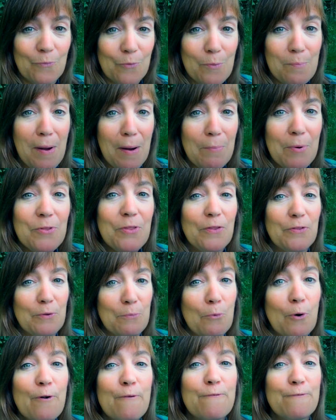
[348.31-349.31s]
Remember that the
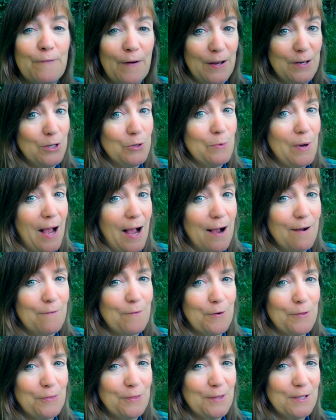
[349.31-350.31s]
more fun you have
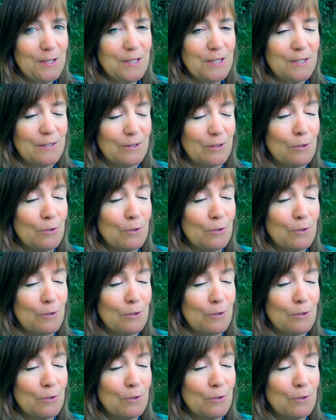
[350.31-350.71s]
with this,